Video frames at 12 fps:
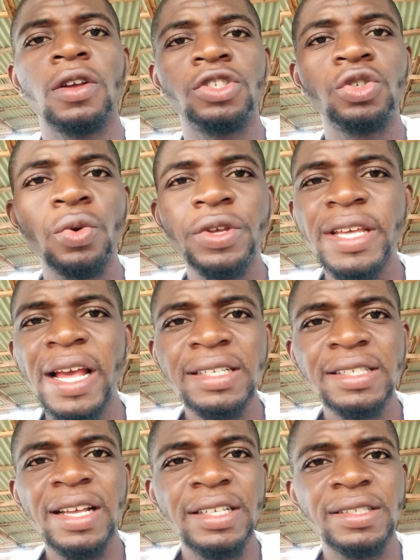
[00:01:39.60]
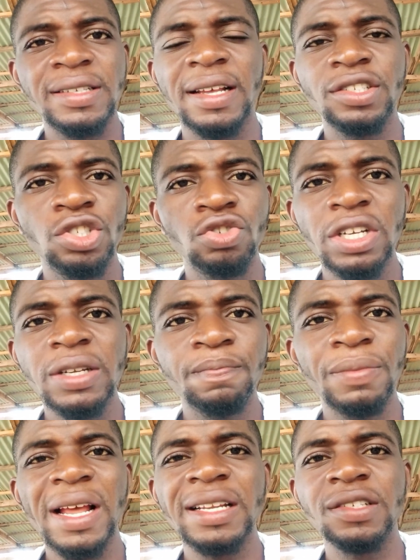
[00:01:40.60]
So yes, trading
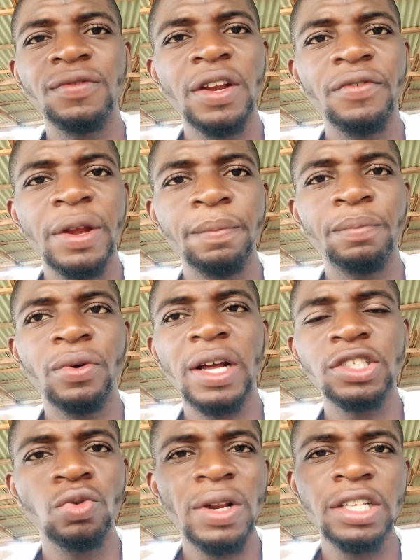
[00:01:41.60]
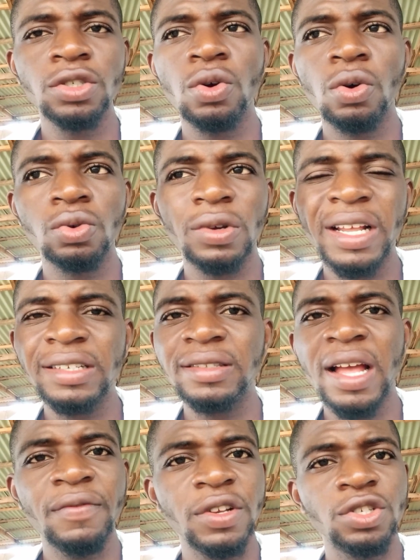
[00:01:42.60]
plan is very, very important. So let's
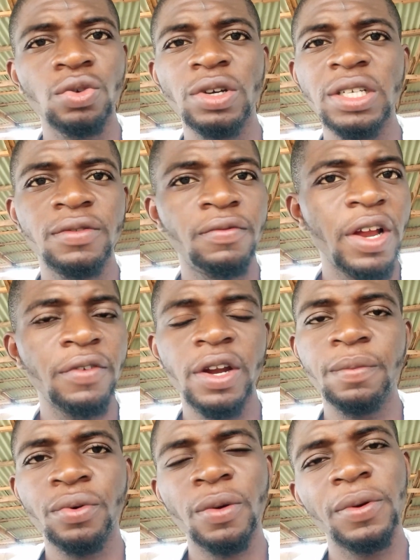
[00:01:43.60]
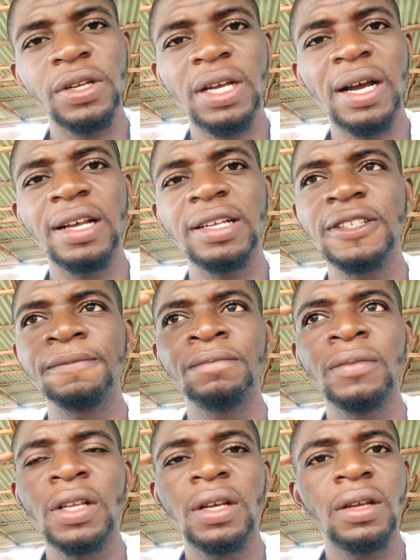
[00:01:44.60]
dive into it very, very properly, guys.
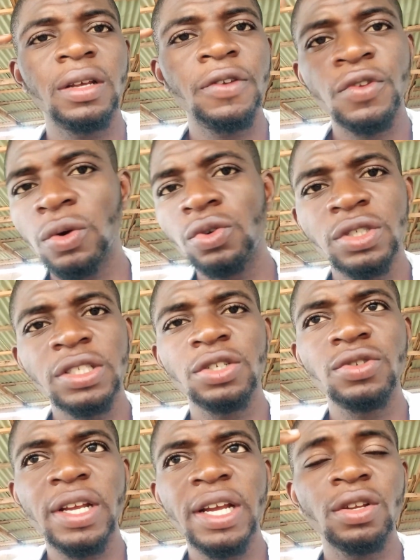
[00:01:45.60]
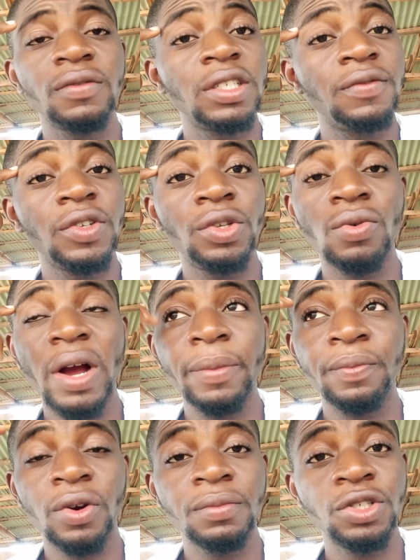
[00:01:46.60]
If you're going to stay to the end of this video, I
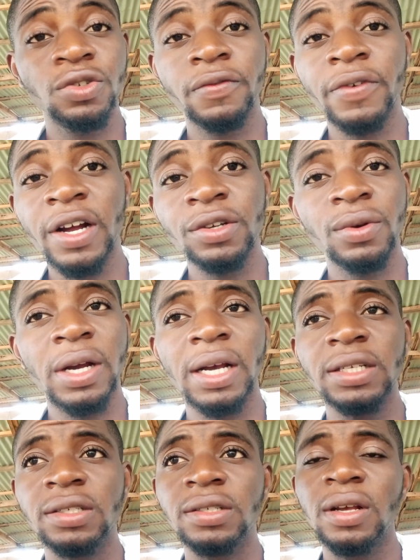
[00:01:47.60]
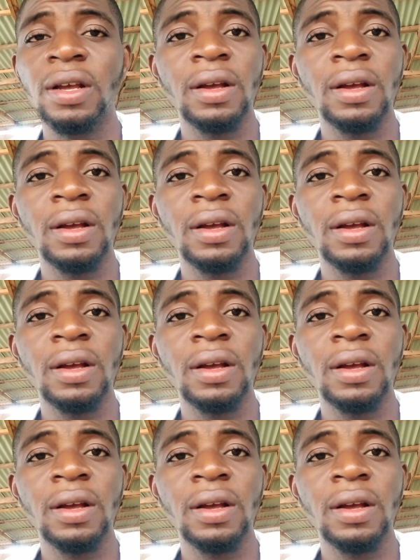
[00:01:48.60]
promise you value, guys.